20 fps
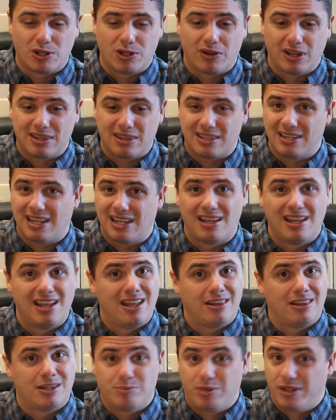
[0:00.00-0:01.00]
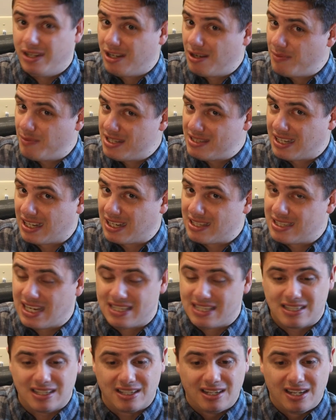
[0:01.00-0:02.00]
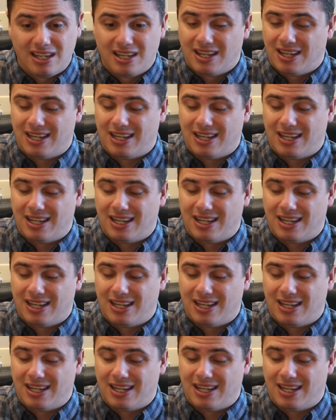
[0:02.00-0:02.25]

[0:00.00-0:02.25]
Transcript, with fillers: to go get the data. There's plenty of companies that can test it.